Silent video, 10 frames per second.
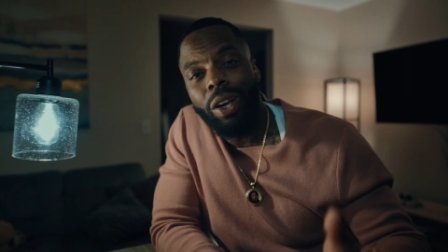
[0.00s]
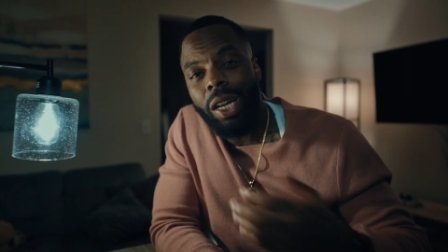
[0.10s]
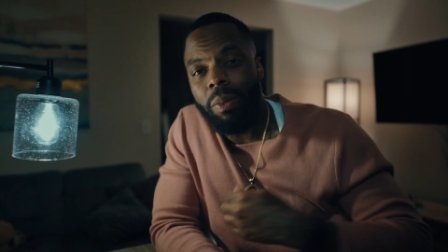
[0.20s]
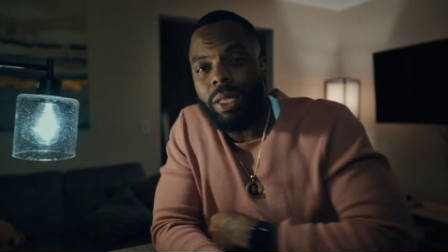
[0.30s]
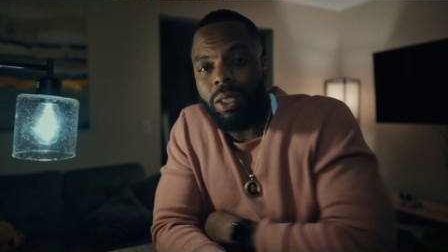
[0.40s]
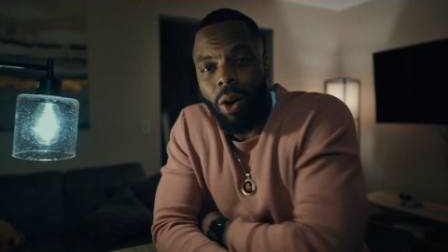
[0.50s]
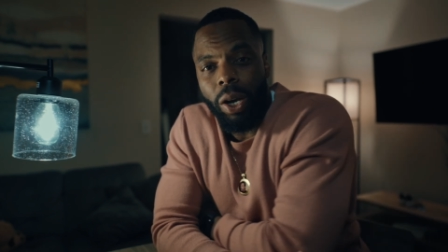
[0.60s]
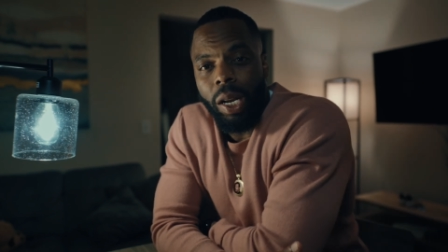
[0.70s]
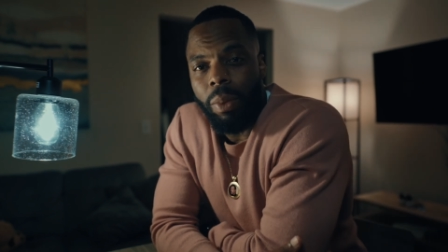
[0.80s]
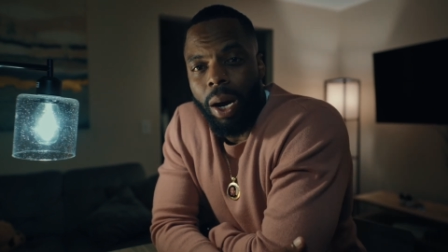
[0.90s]
going to be
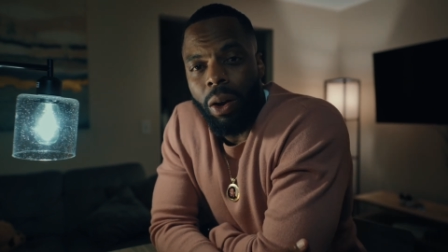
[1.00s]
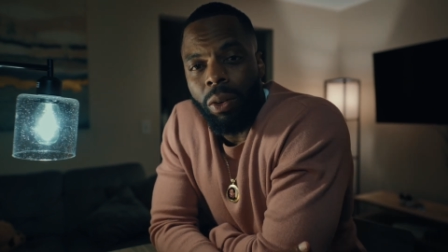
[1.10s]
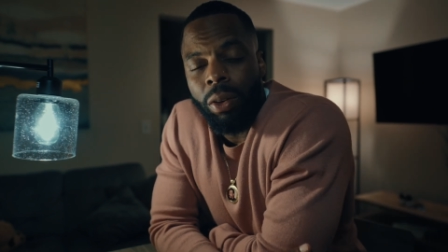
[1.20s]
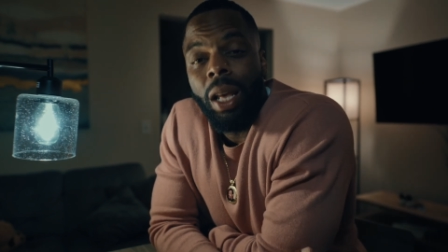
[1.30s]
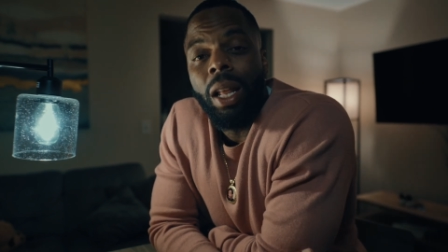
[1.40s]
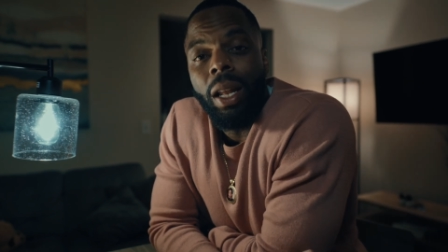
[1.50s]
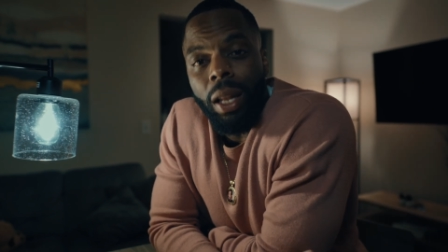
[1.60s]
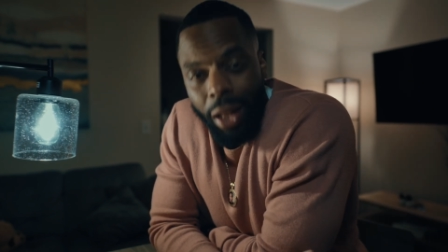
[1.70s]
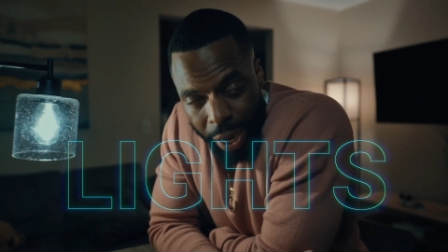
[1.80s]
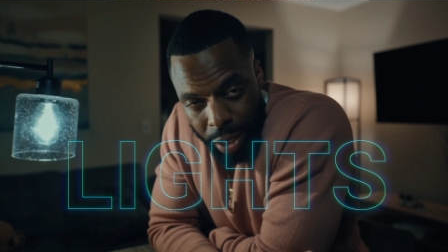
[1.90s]
talking about
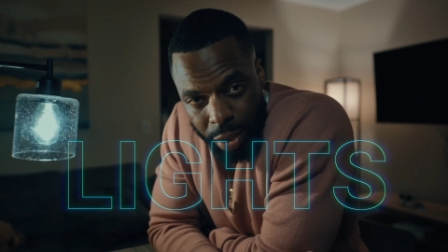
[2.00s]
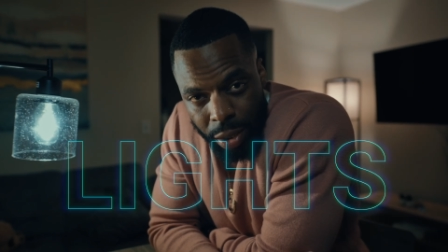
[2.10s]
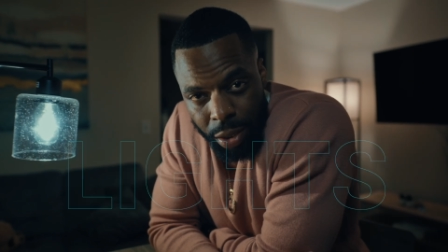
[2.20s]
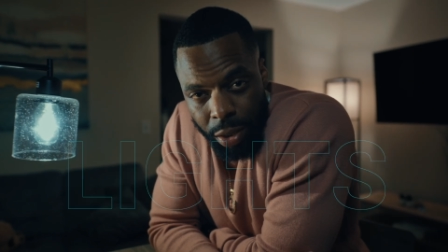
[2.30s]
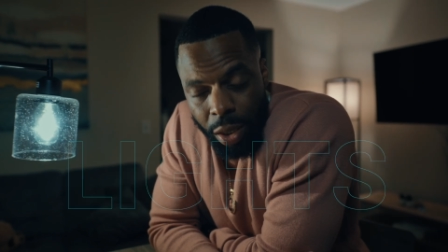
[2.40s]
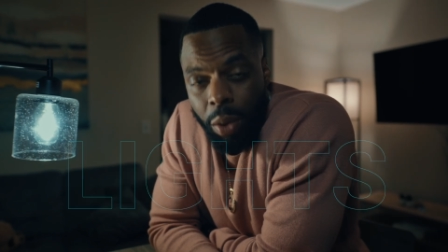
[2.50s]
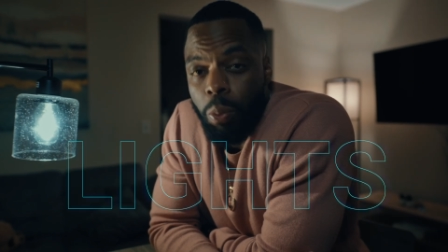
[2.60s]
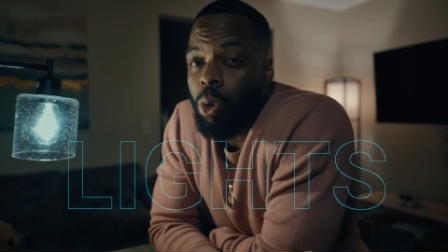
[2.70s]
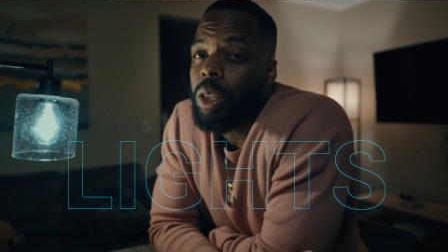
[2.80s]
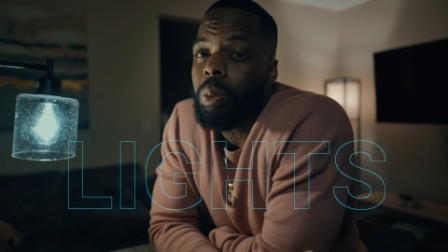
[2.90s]
lights,
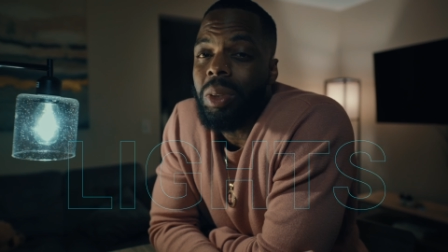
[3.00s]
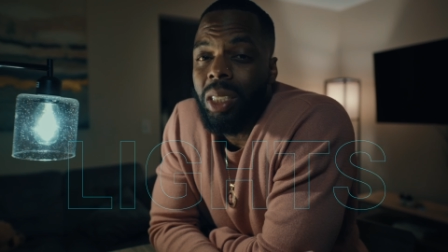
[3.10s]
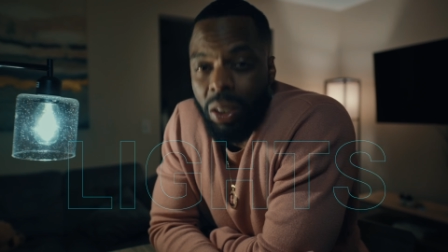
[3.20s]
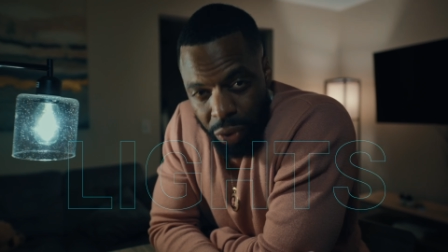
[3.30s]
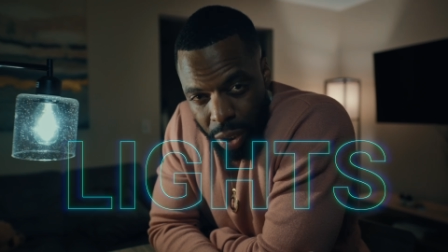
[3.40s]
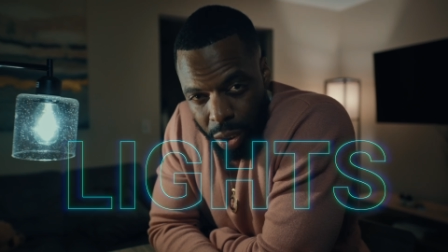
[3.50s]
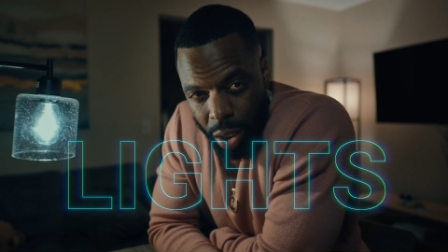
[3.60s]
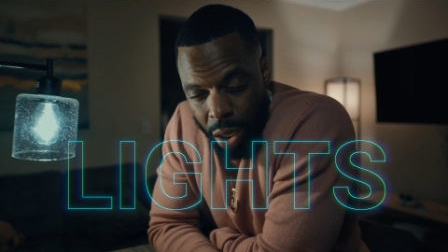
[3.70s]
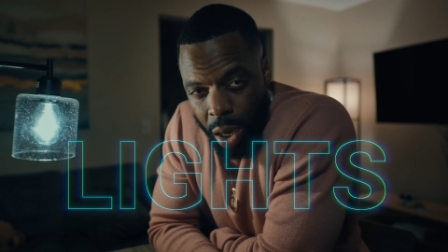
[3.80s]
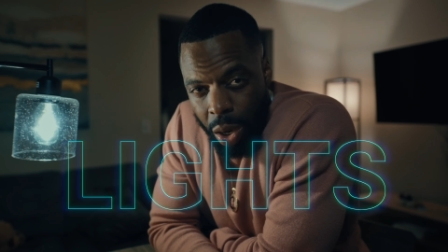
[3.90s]
more
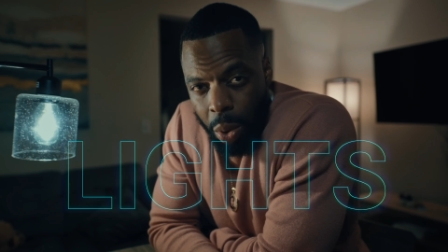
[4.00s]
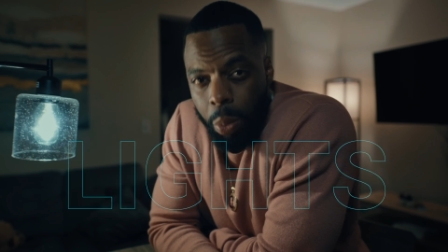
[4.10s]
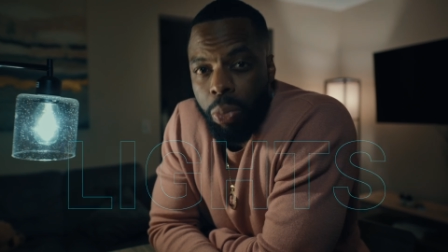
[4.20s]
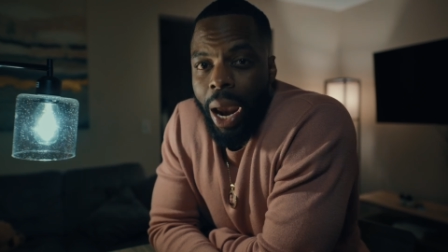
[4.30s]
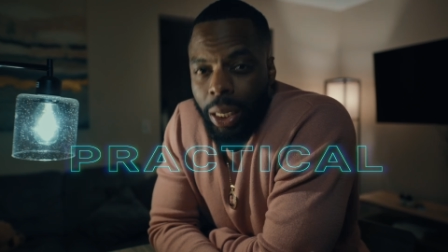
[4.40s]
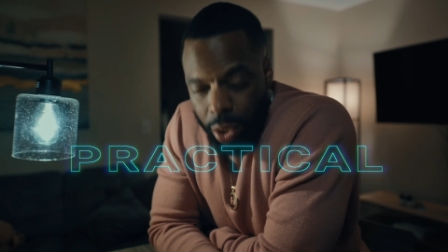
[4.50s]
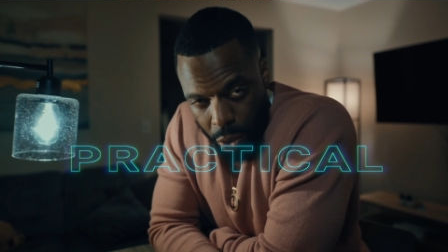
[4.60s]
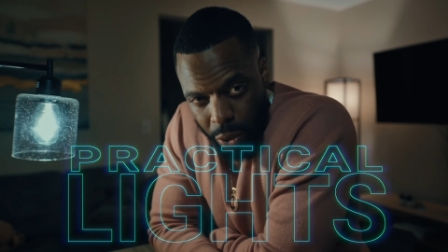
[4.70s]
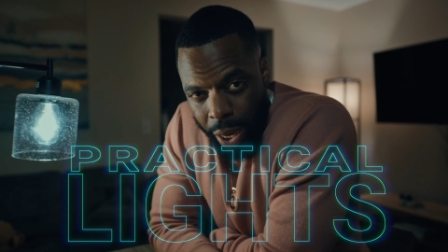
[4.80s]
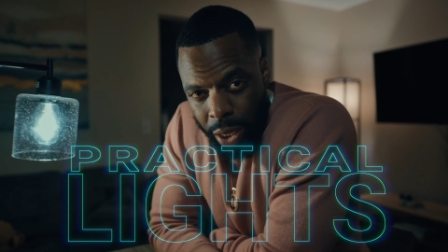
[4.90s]
specifically
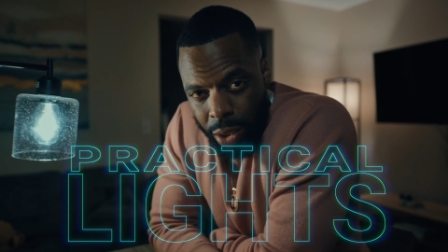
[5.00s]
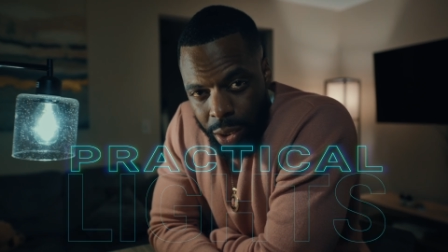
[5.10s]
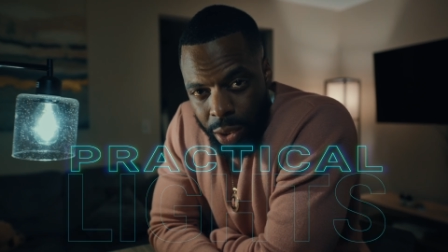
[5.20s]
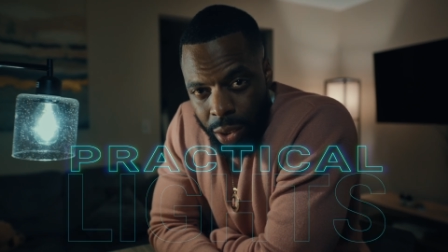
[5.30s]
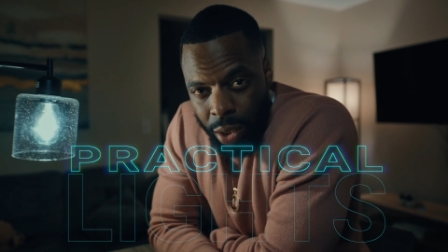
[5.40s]
practical lights.